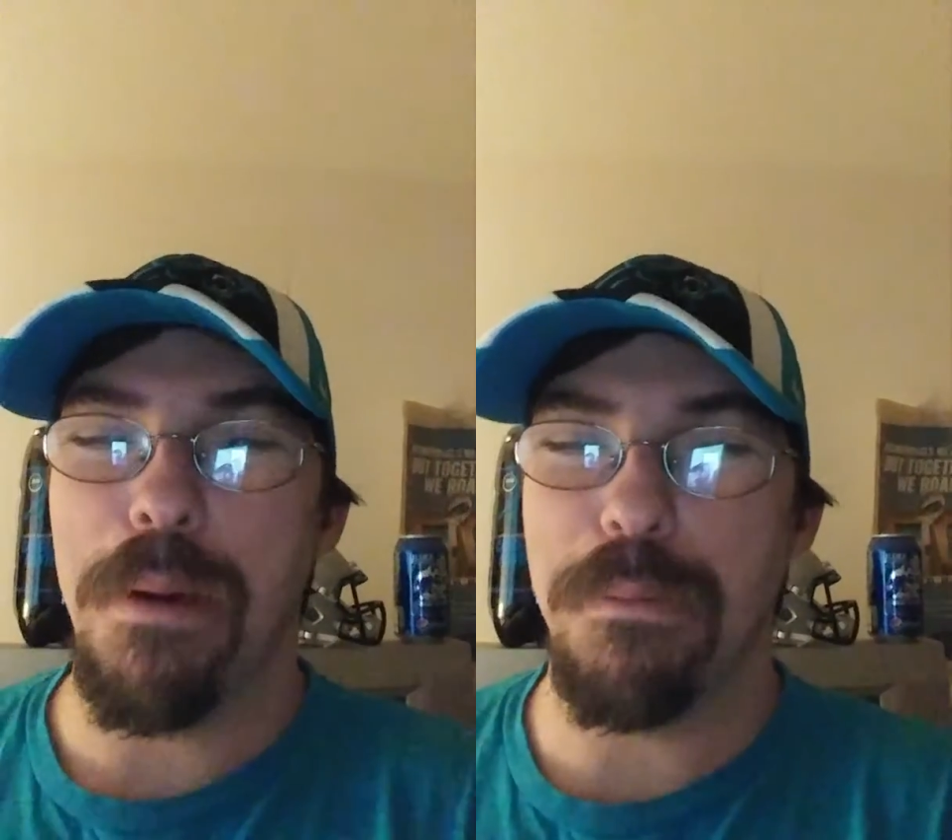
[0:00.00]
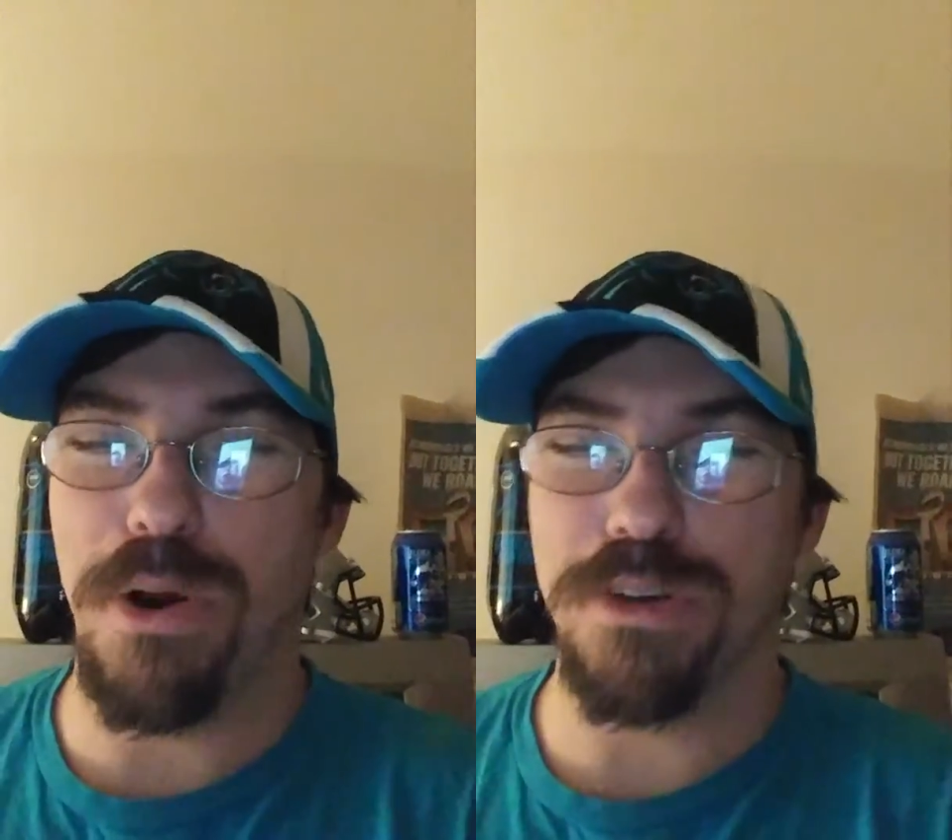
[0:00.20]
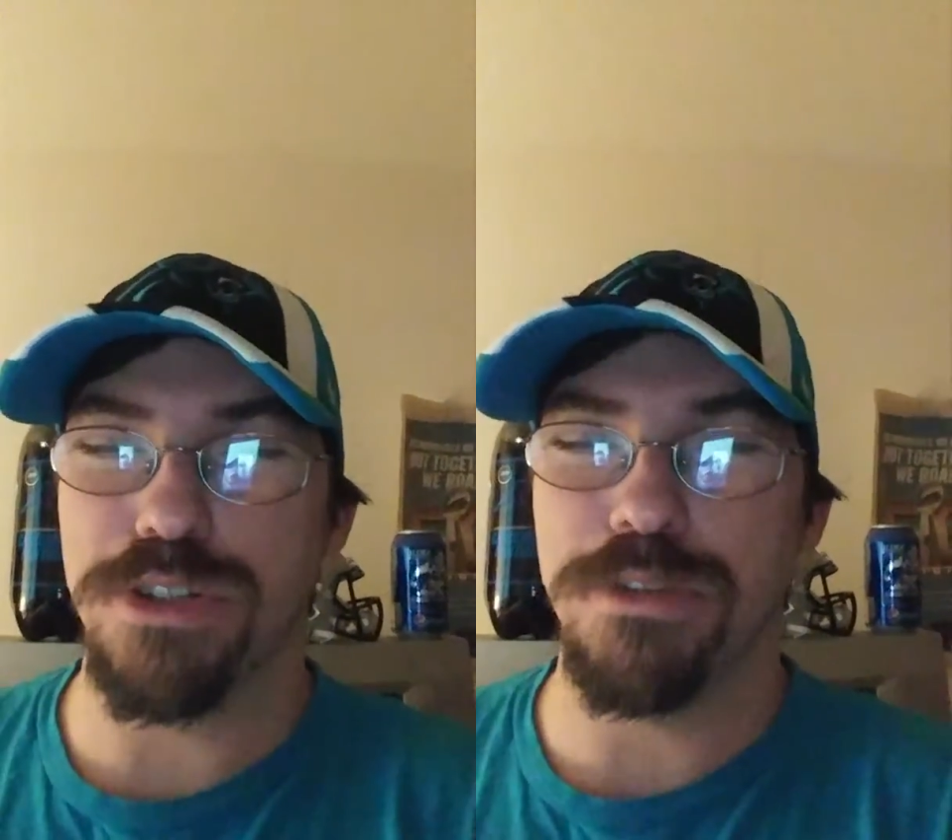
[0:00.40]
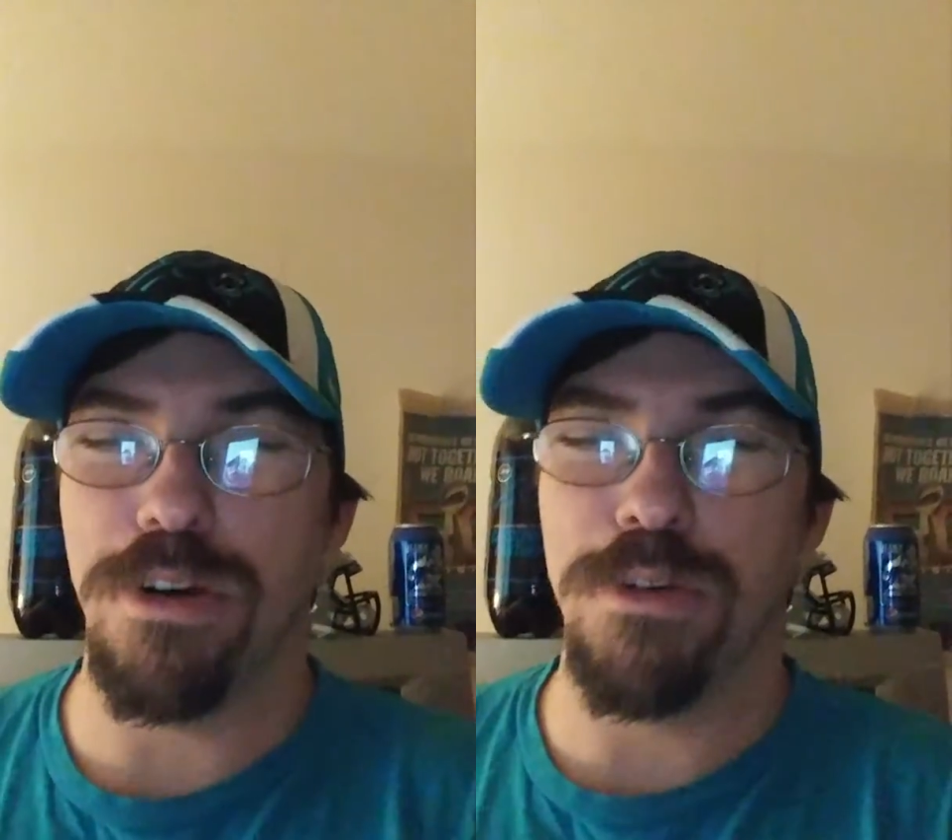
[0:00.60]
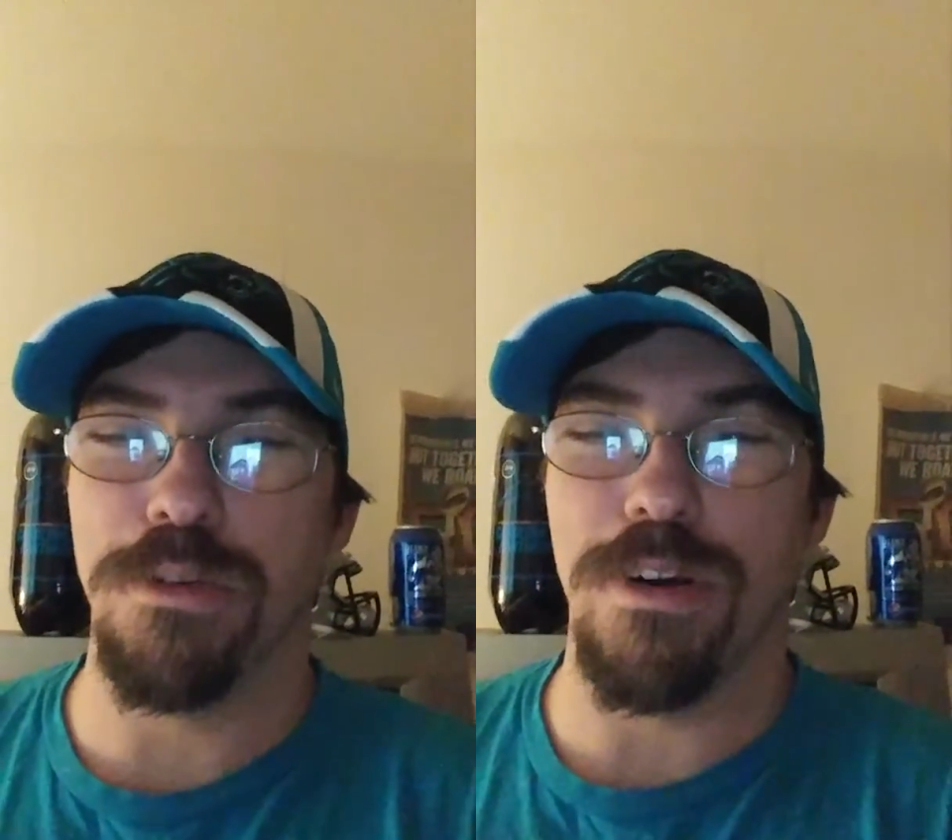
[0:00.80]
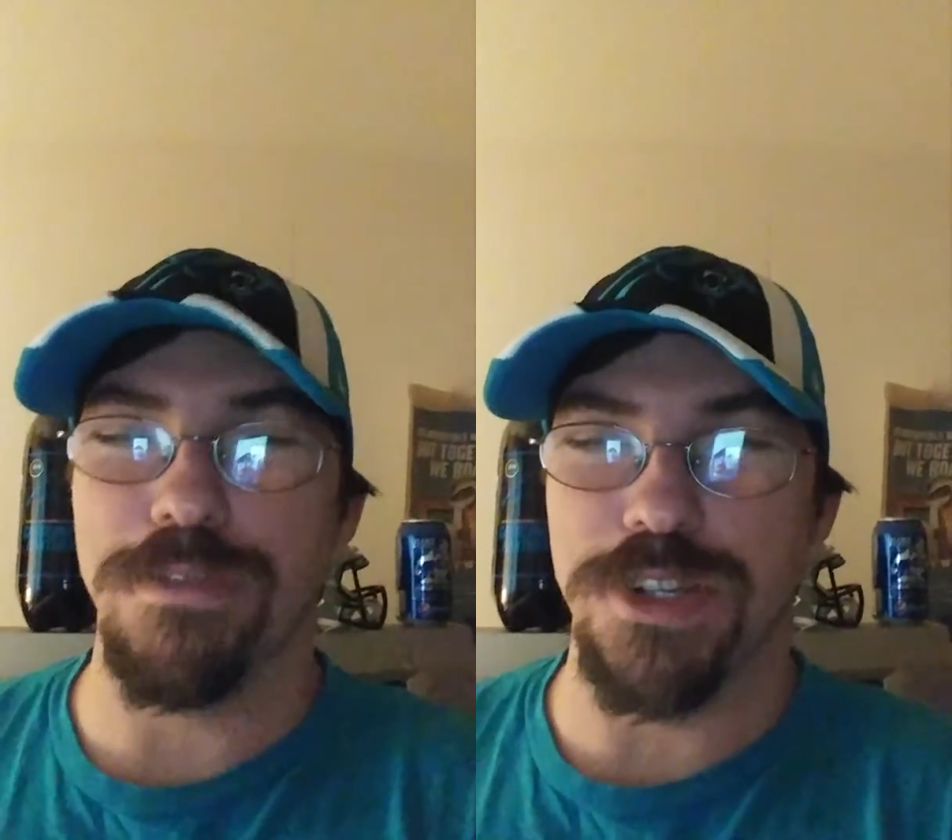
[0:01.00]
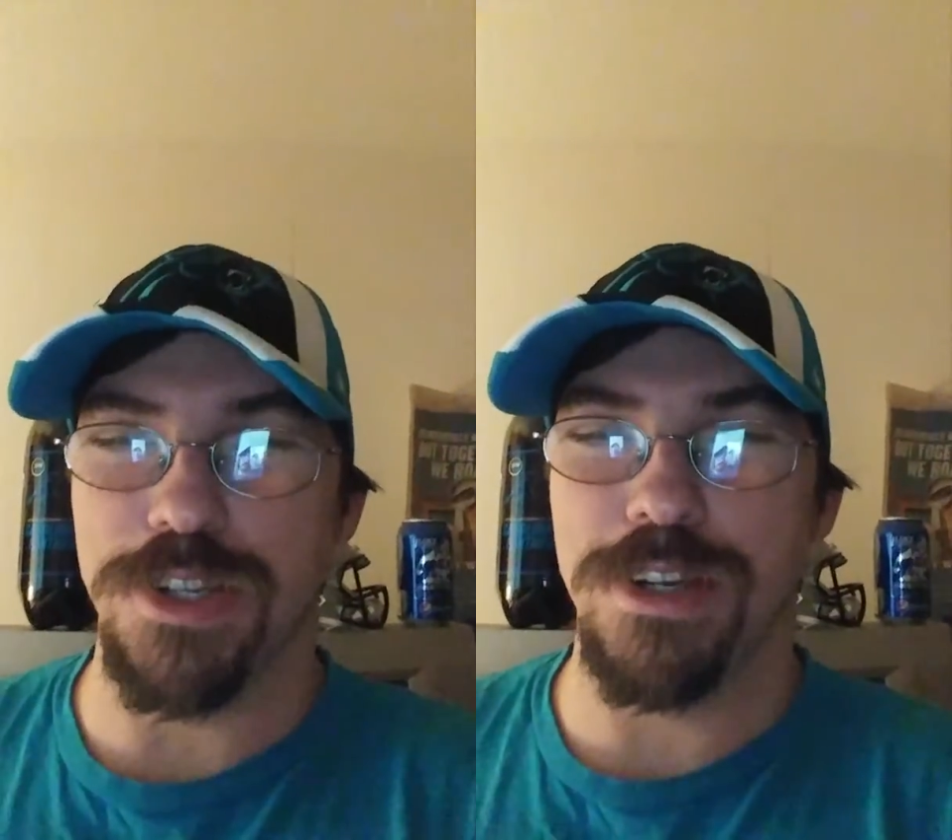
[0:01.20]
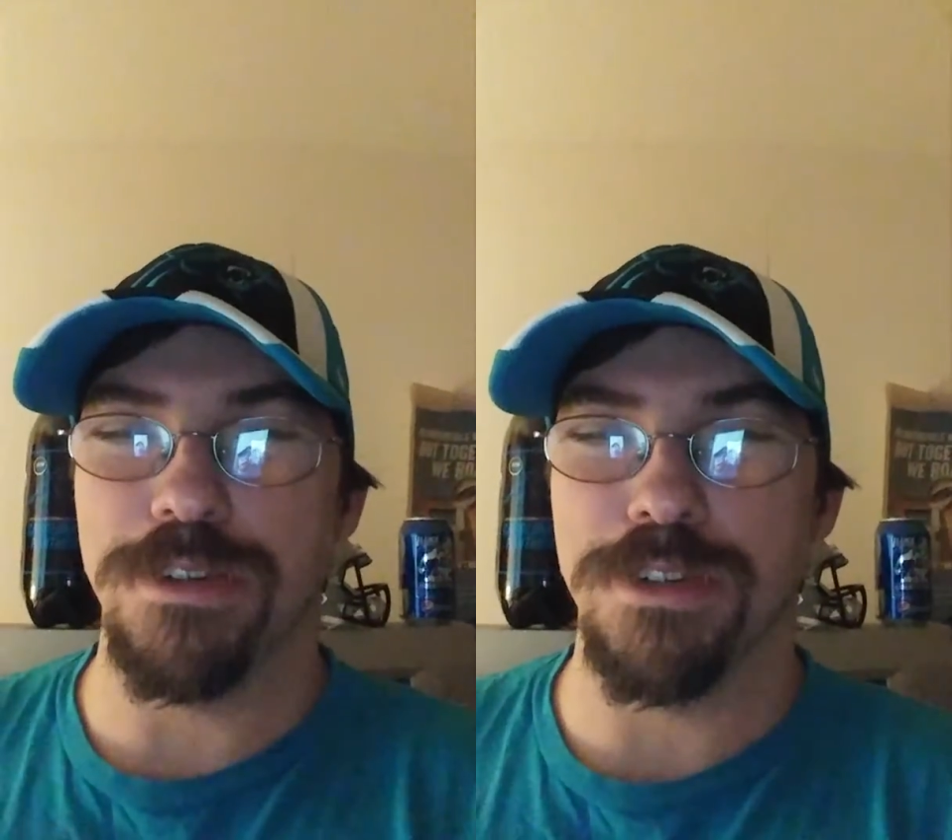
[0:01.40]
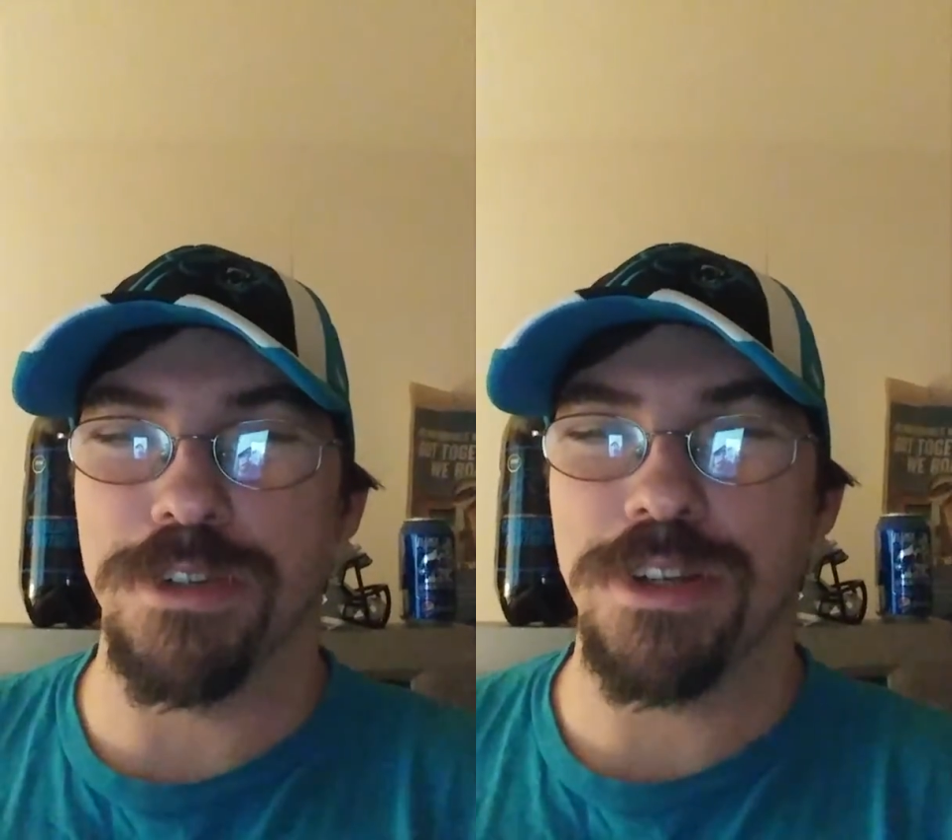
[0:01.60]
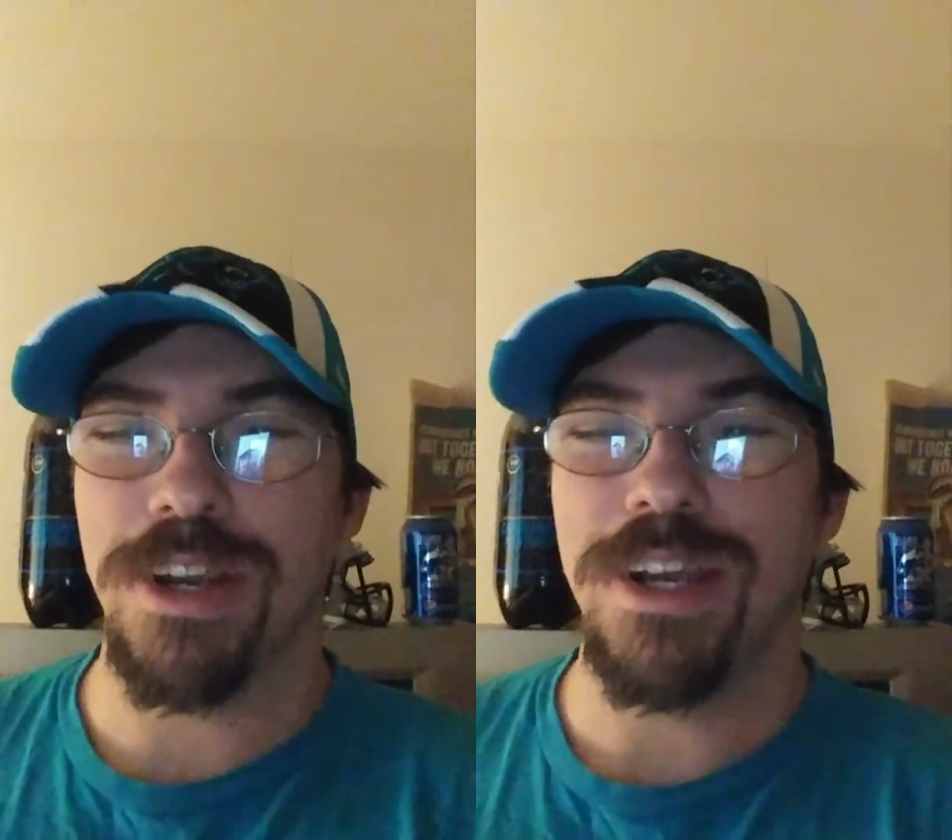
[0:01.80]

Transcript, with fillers: partial owner of the Steelers,